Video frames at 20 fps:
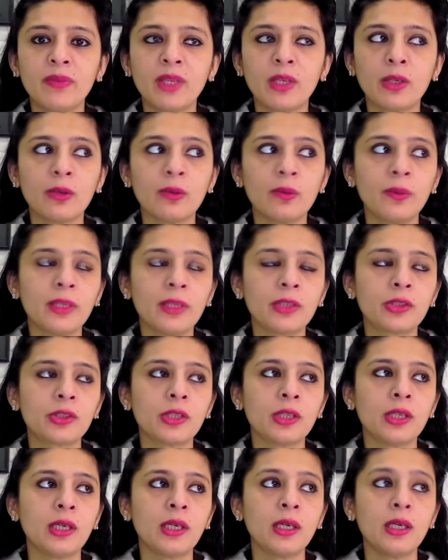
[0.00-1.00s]
know, which
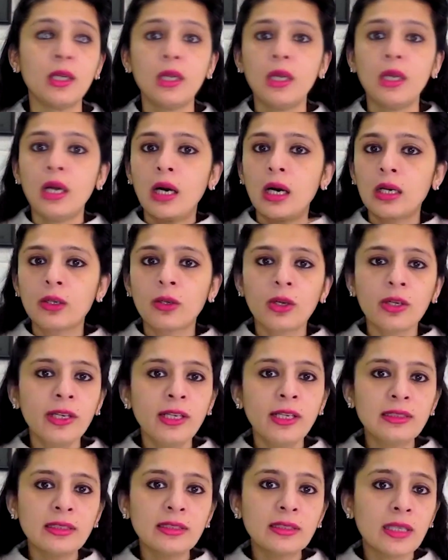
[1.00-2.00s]
are not
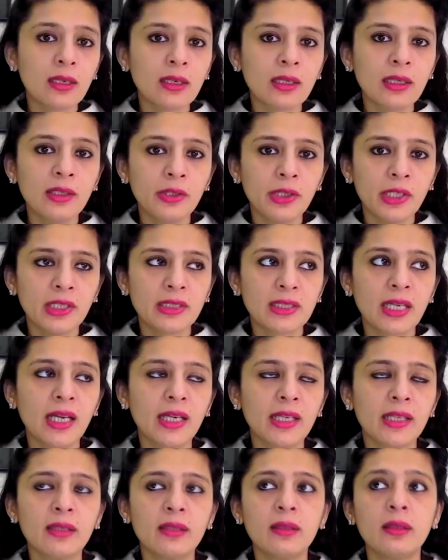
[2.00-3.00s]
necessarily
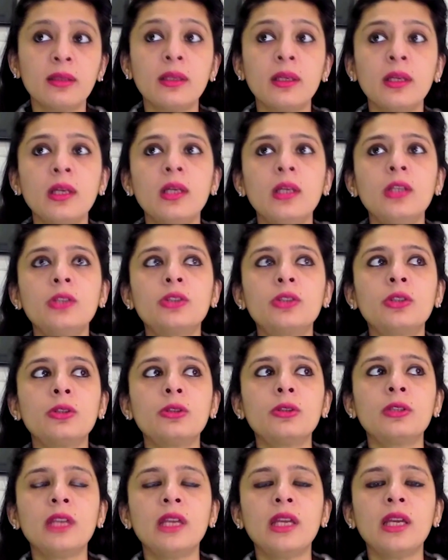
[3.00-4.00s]
recycled. So
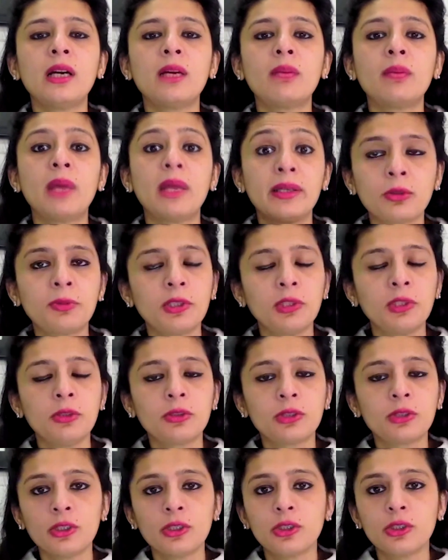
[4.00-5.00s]
they are, and they are
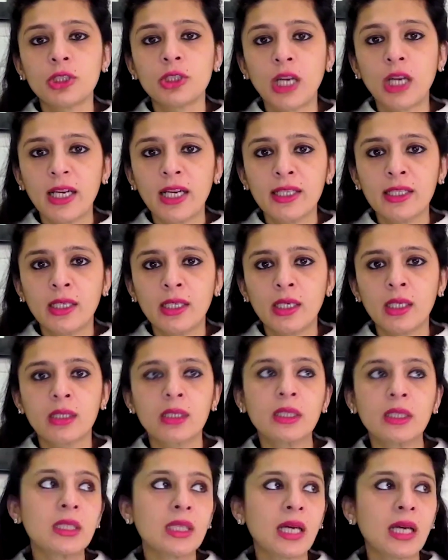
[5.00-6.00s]
also produced in
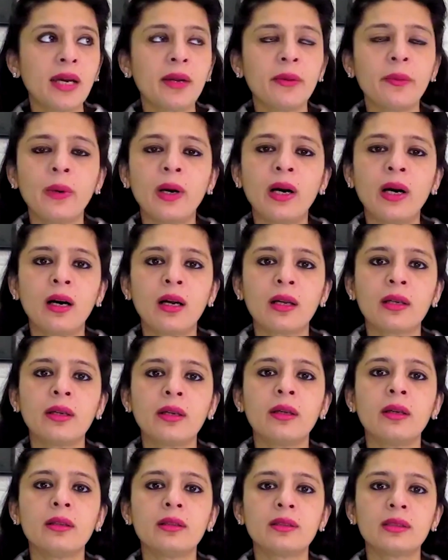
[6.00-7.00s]
China,
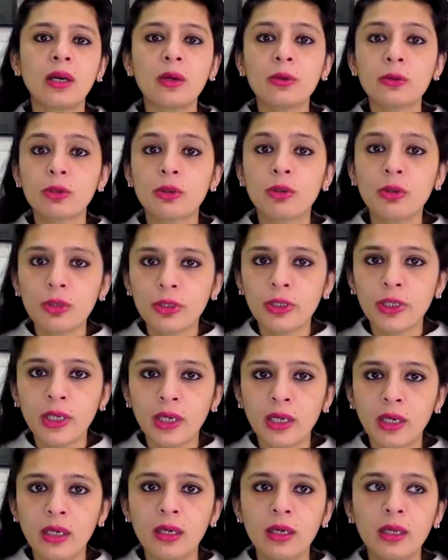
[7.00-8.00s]
Taiwan, South
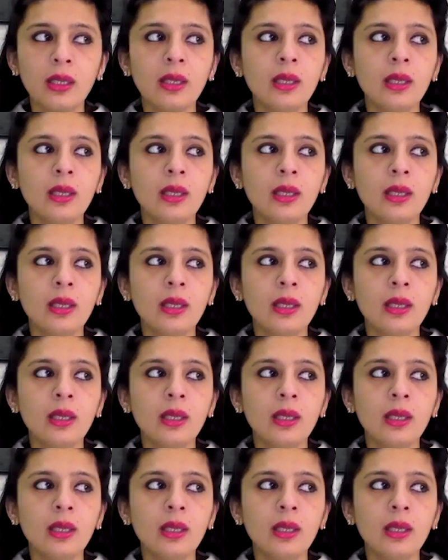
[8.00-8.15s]
Korea.